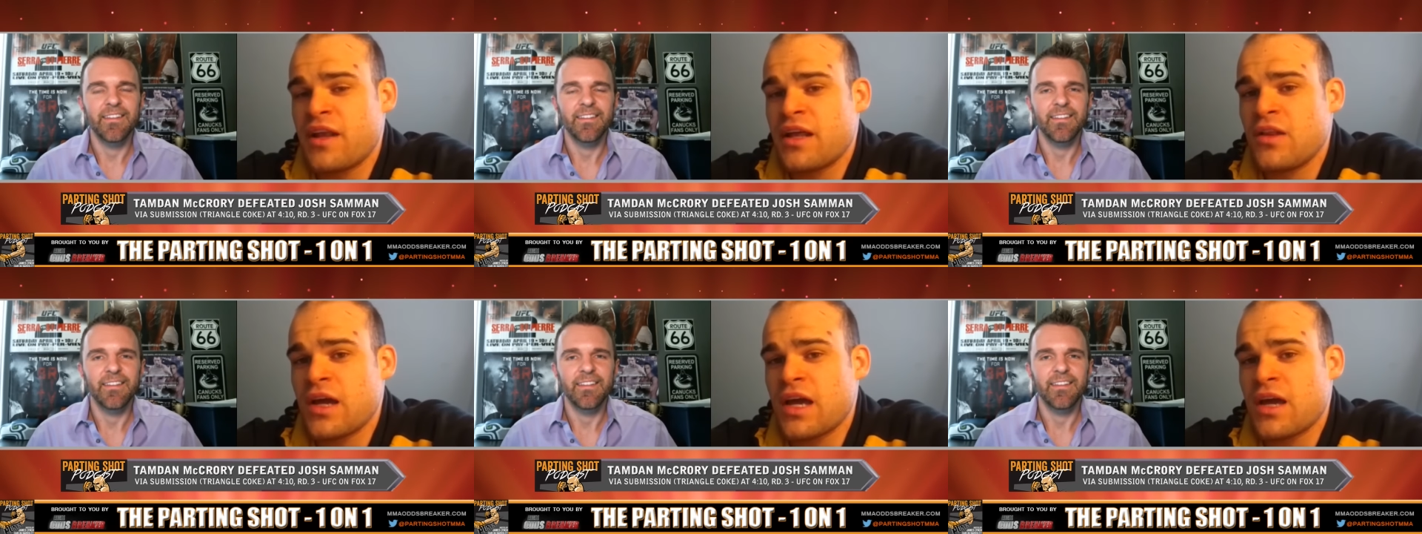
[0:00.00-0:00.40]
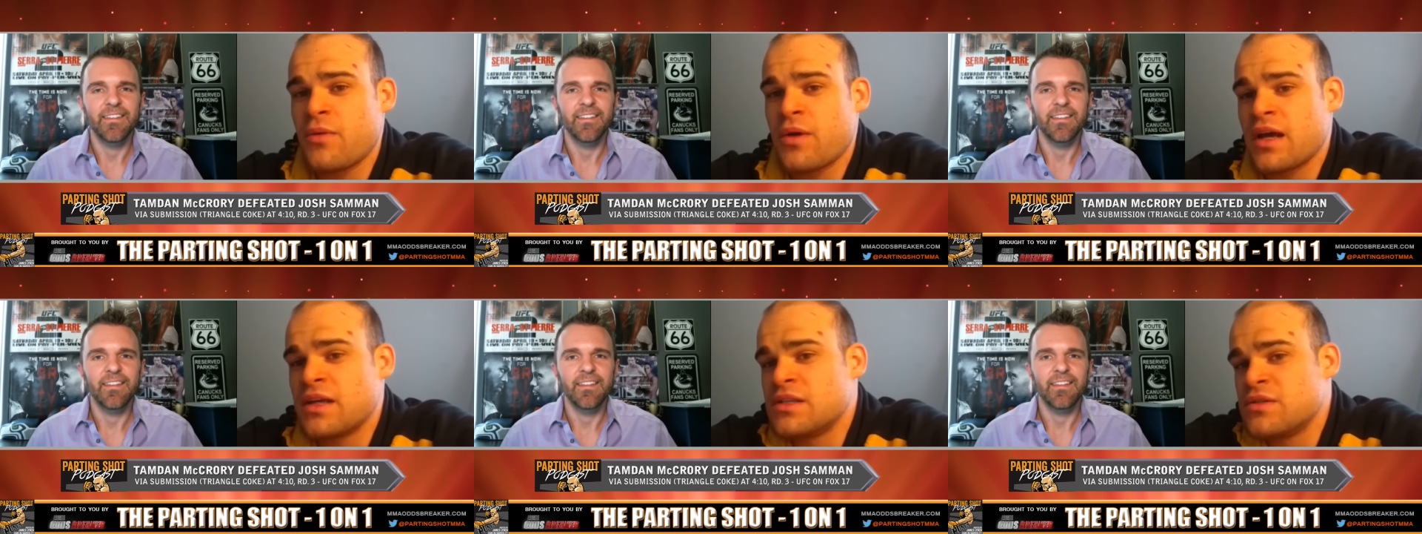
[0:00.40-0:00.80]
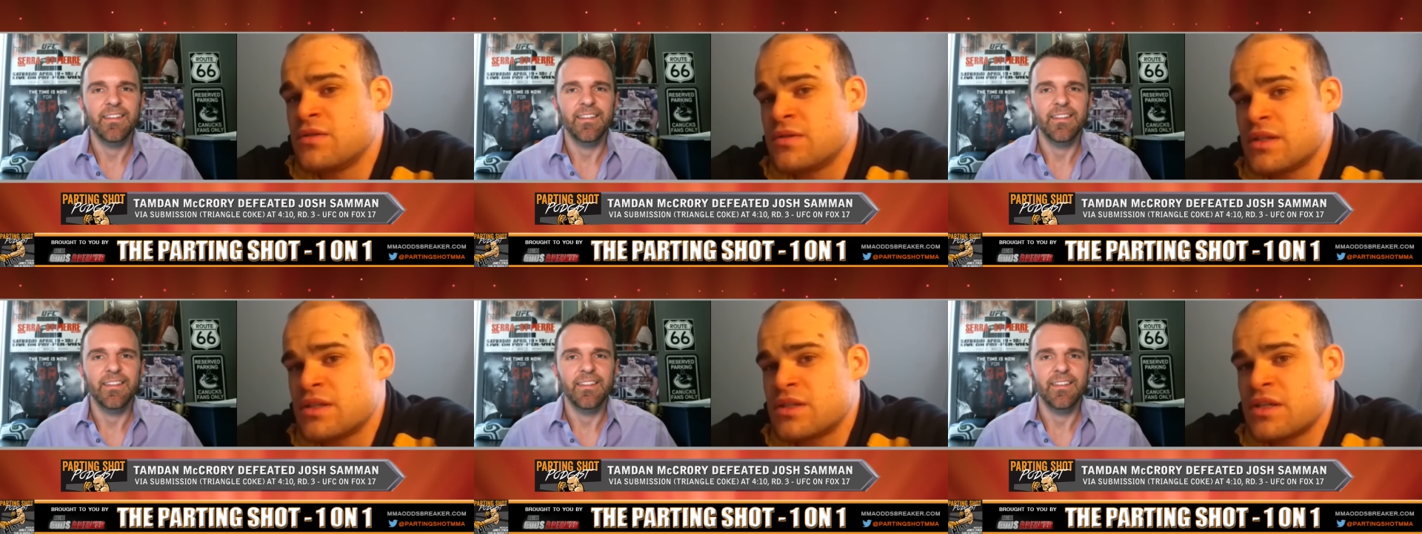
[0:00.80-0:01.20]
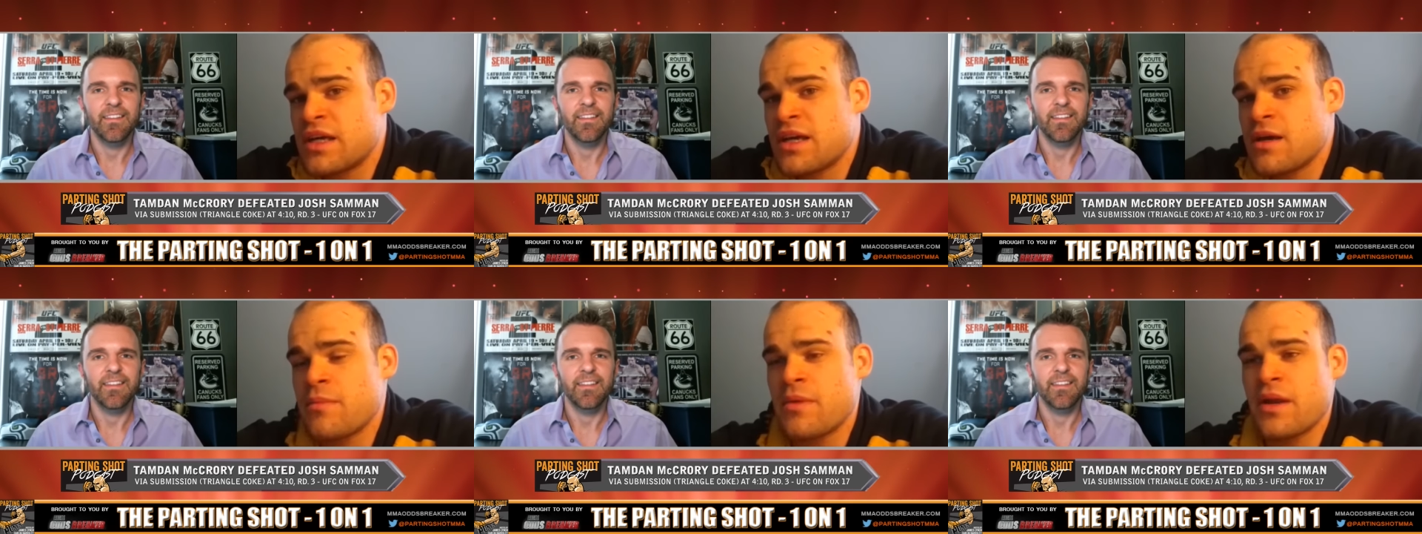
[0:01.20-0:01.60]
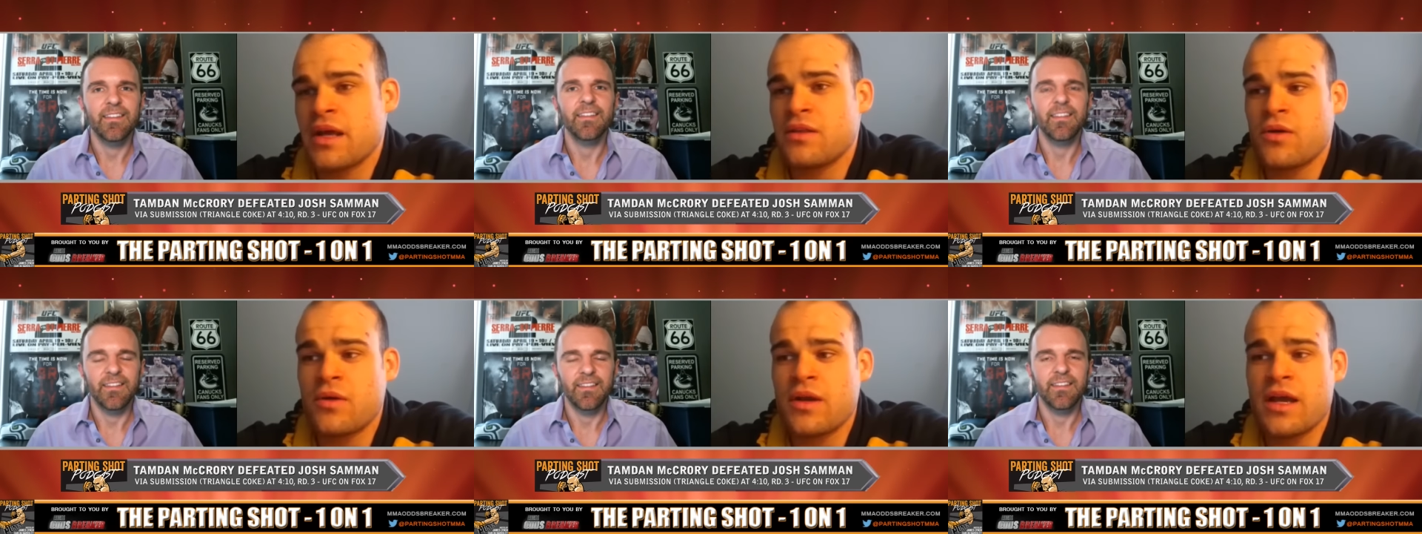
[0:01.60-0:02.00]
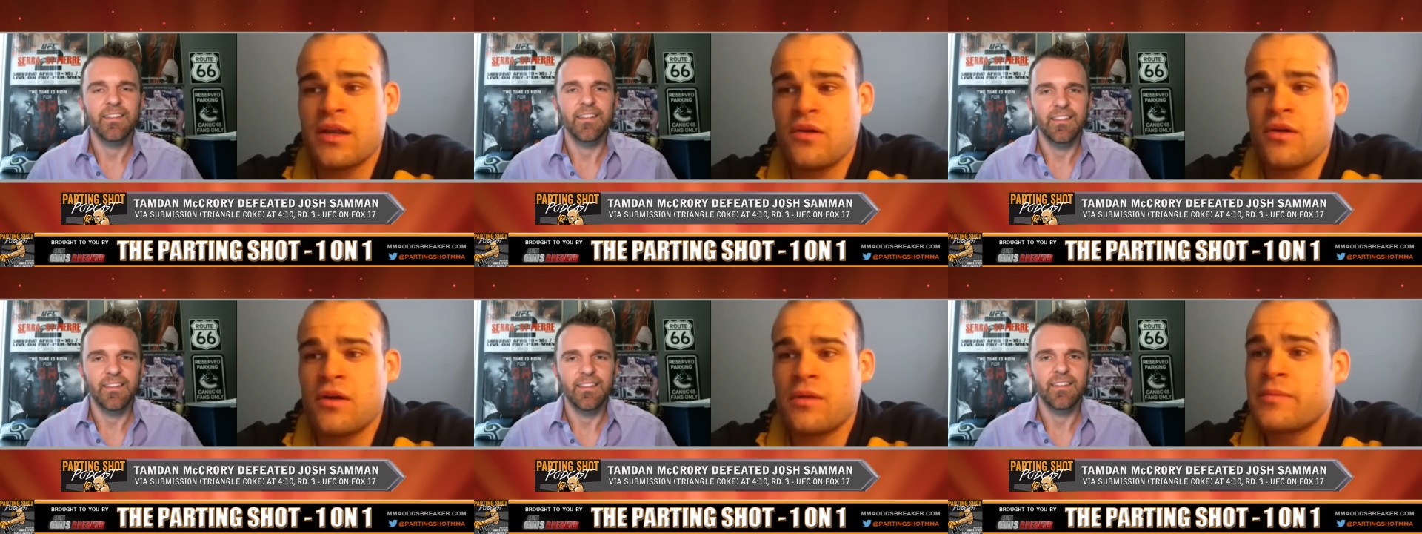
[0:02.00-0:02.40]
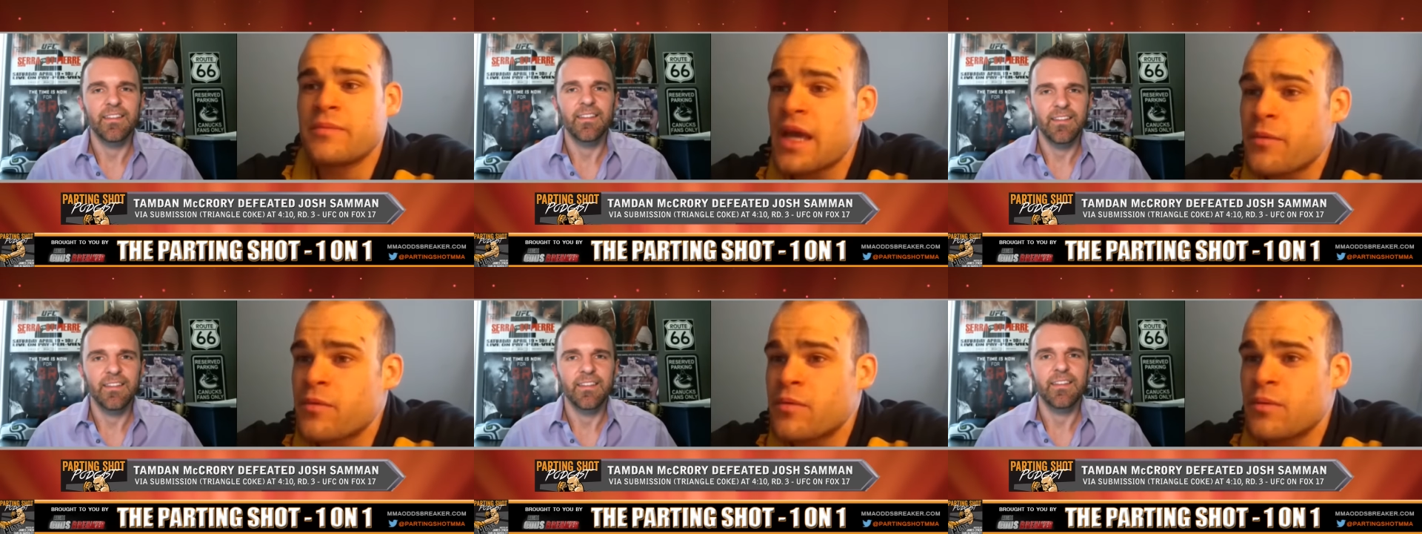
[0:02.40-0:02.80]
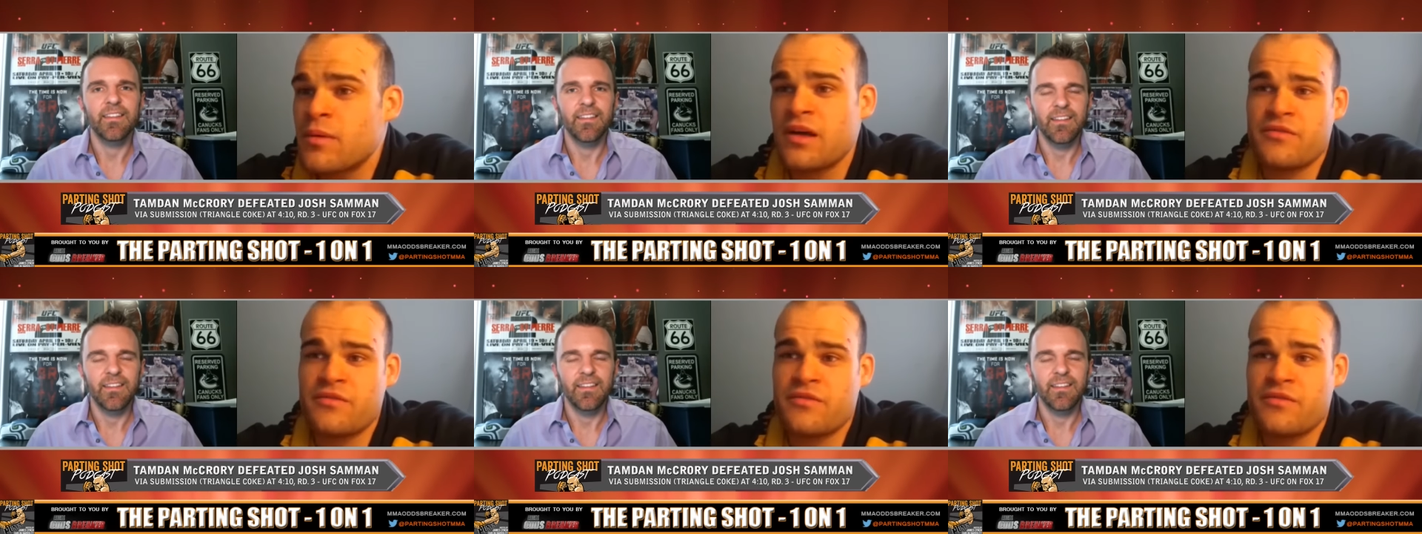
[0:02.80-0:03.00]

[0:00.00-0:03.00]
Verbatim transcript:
Speaker 1: and I look at what I do in the gym and I look what I know what I'm capable